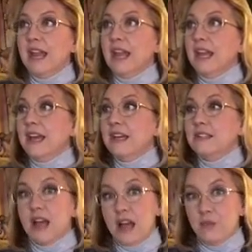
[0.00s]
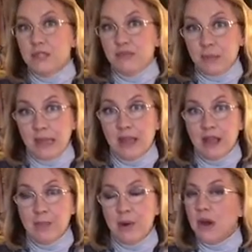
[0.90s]
And I was
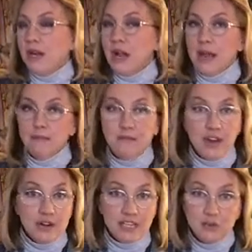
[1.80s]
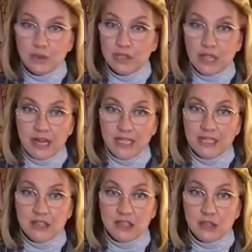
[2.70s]
picking up on it. I'm very sure the lady
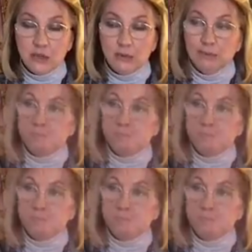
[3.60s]
did too.